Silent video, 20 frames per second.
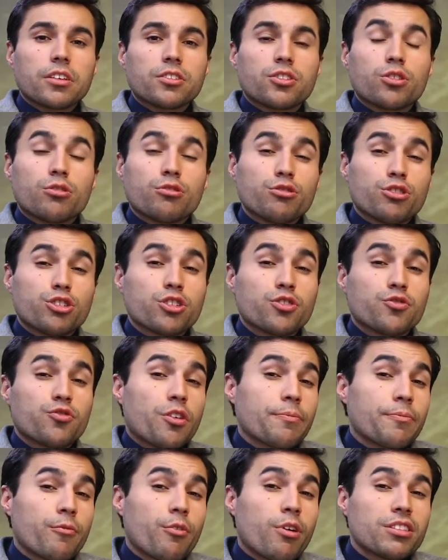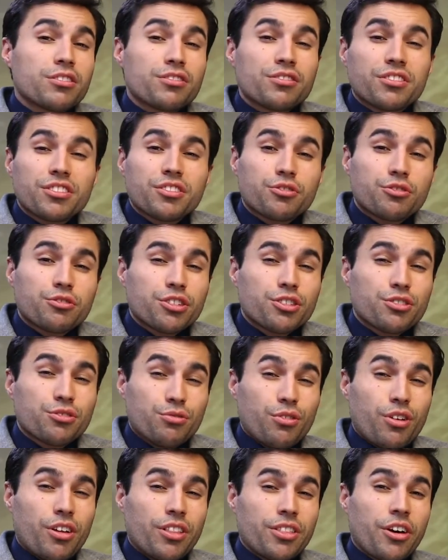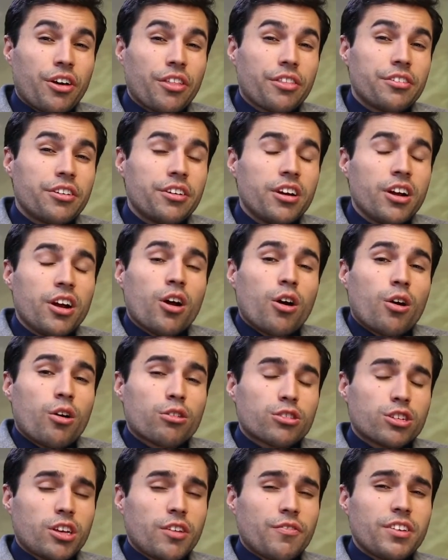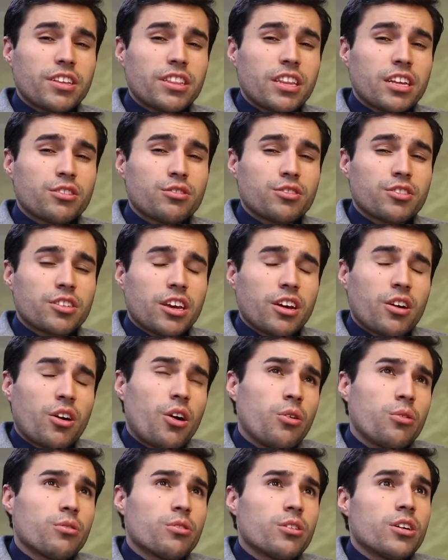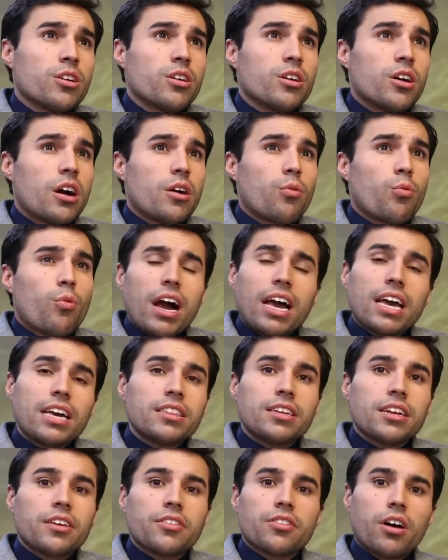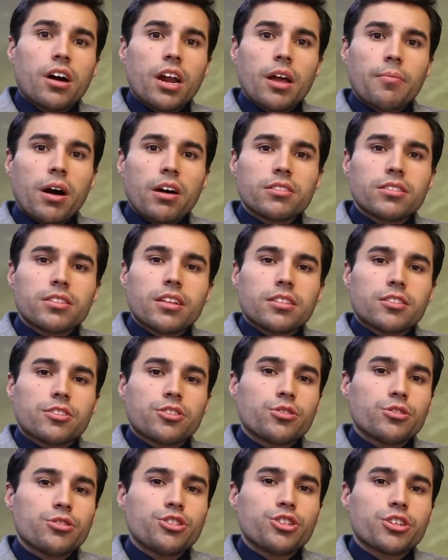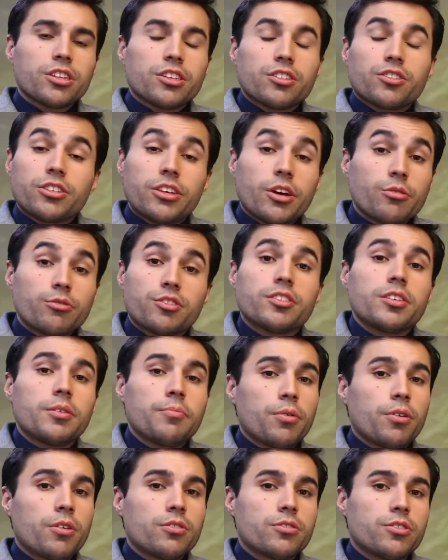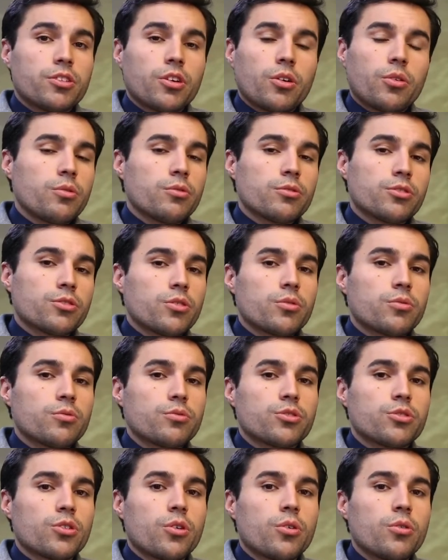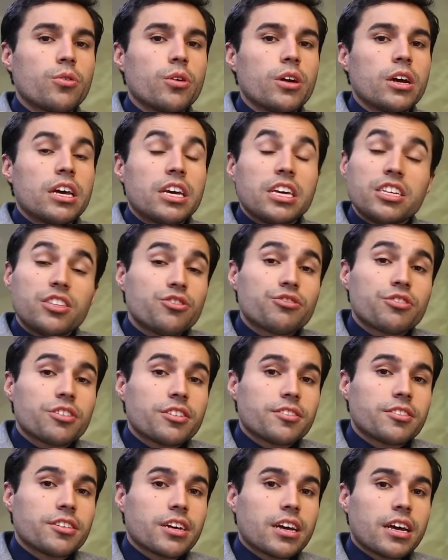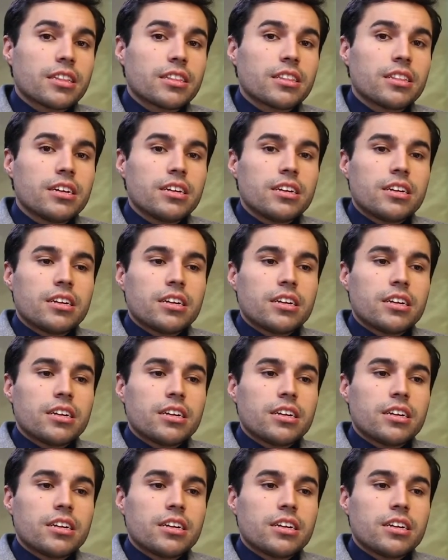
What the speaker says: solutions from one industry to another, or something that you say, oh, why I didn't thought about the solution? It's so simple, so interesting, and